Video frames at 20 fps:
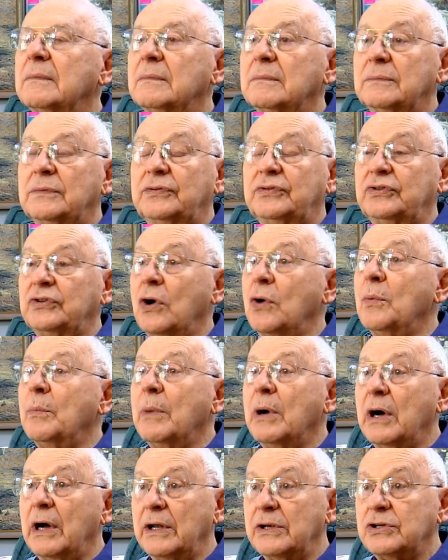so
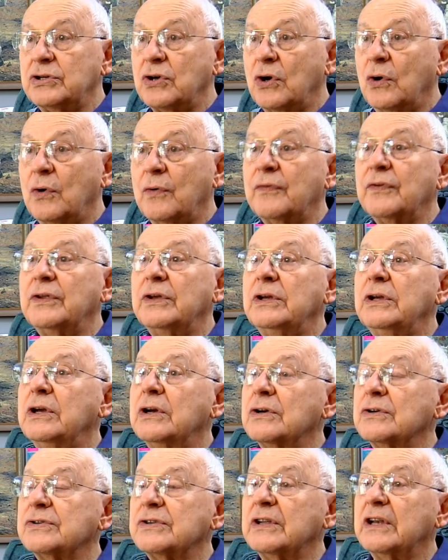much over the
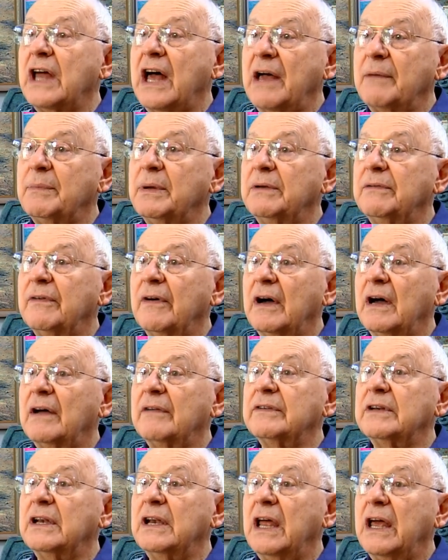years that I've been
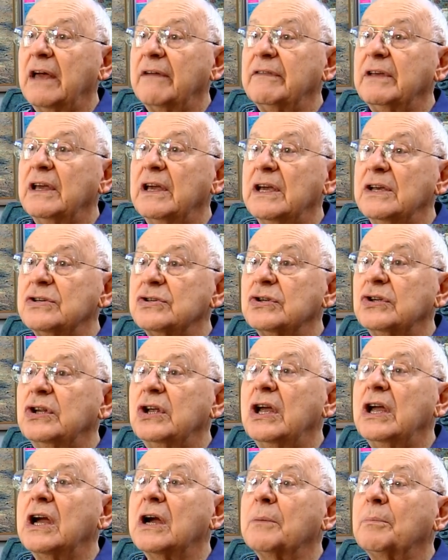involved in aviation.
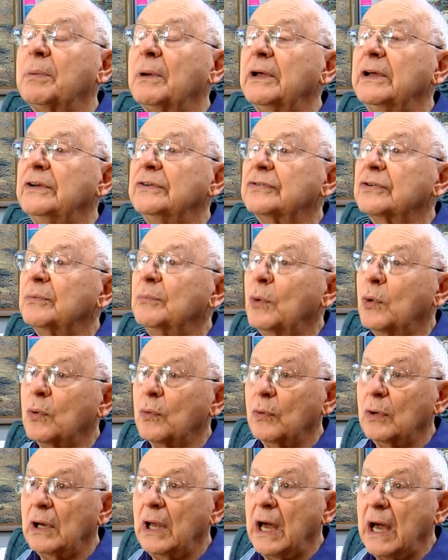The airplanes are more
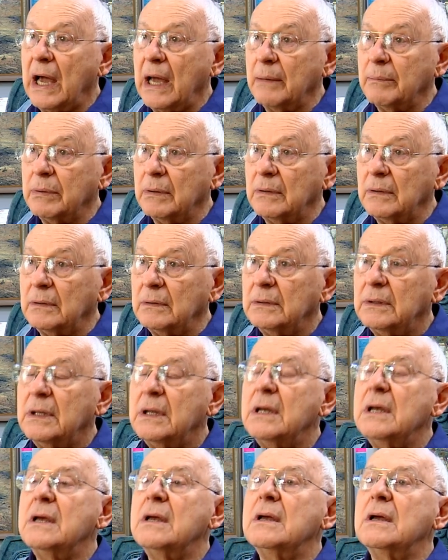reliable.
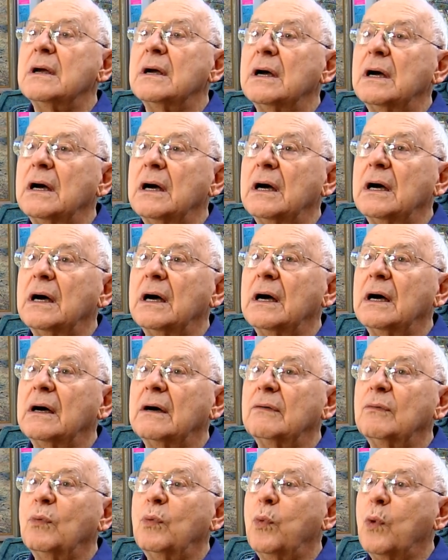
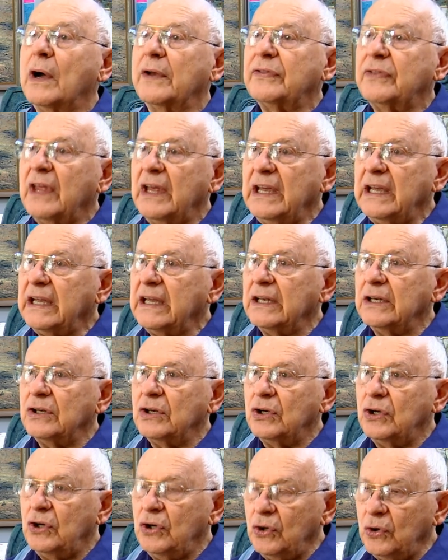What they
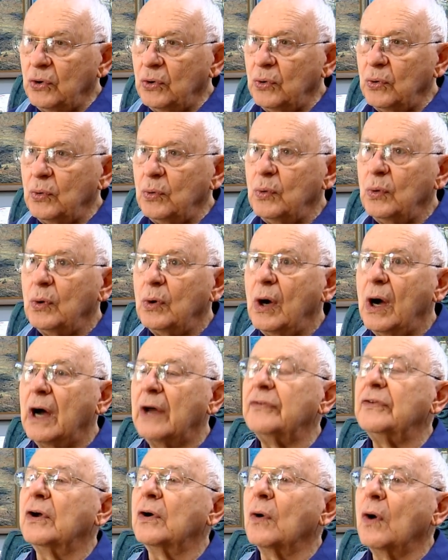can do
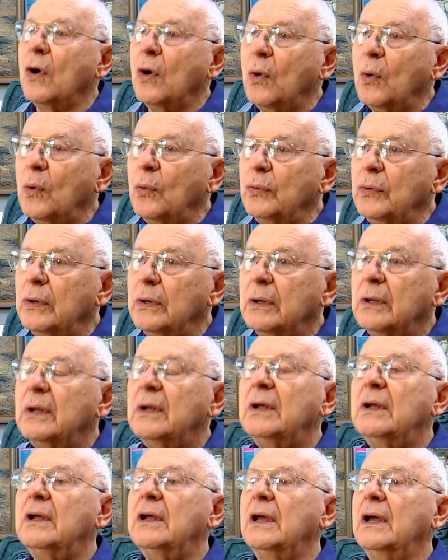on their own
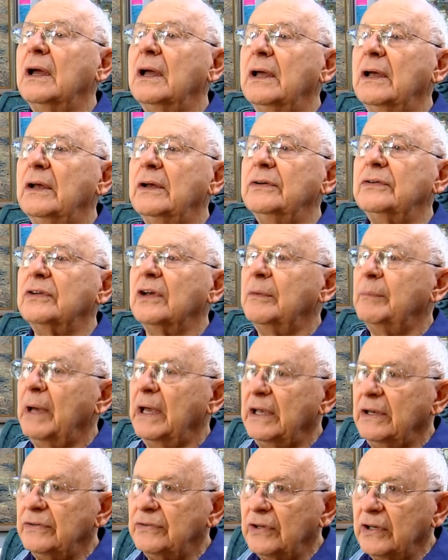is
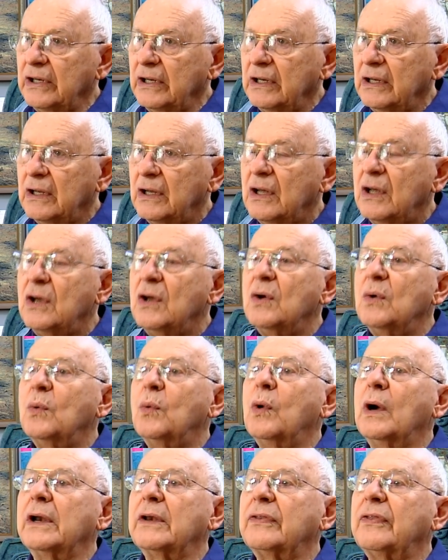amazing.
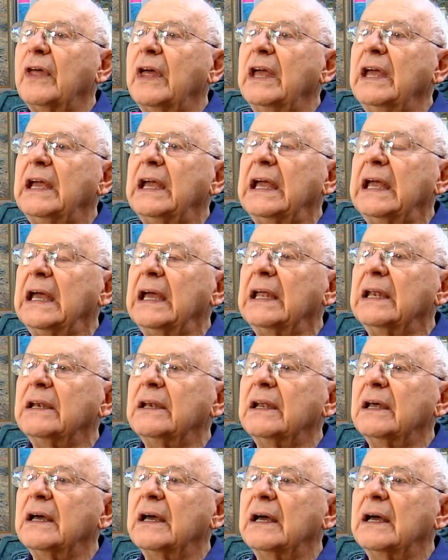What they can,